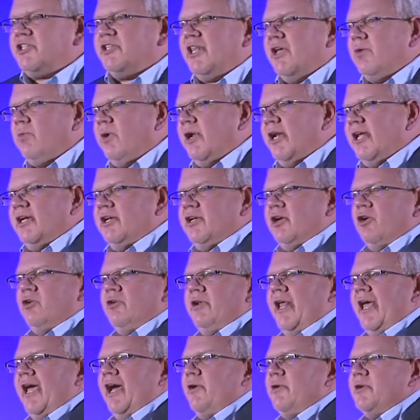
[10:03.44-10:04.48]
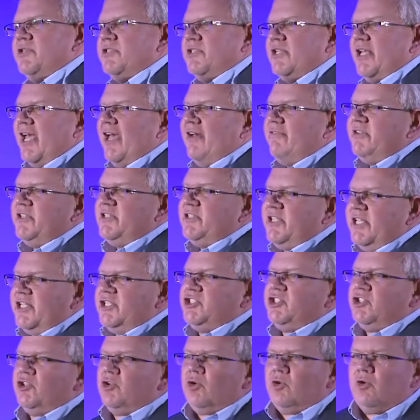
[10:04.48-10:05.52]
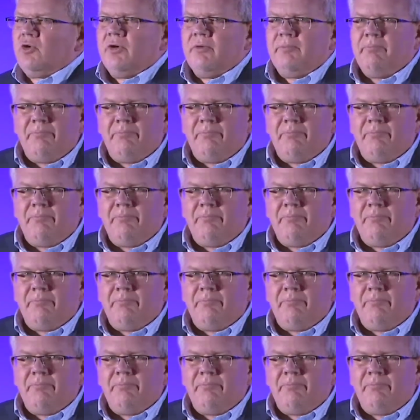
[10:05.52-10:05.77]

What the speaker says: they want to go now is to have a digital